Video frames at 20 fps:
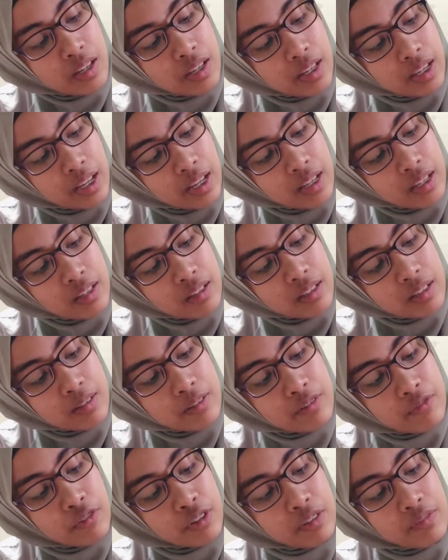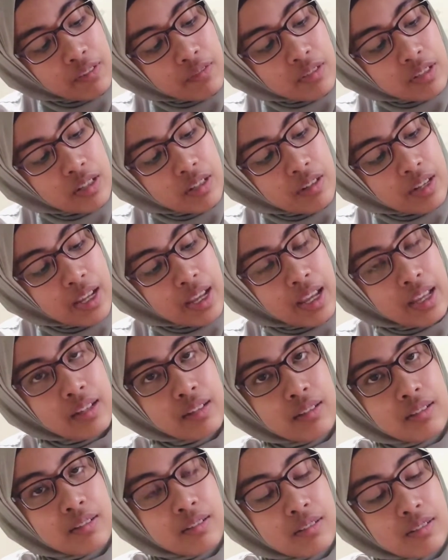Okay, 45 degree
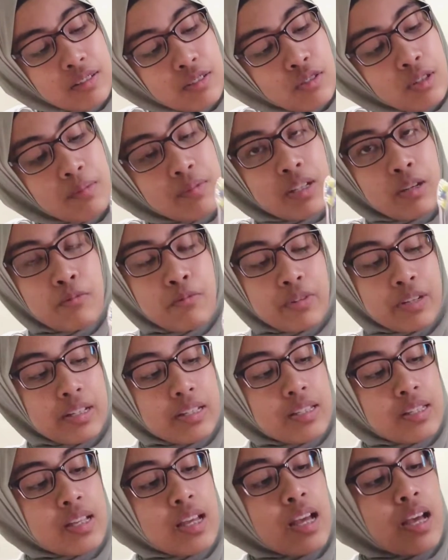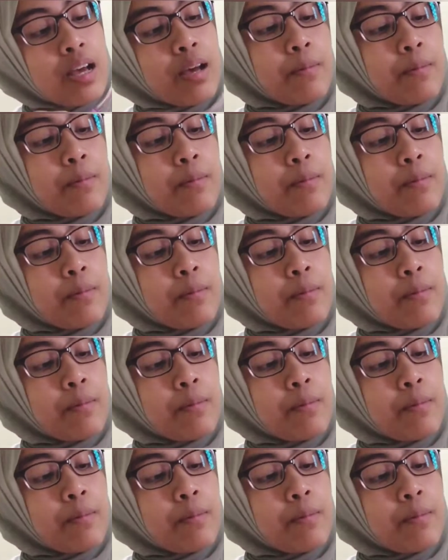and sweep downwards.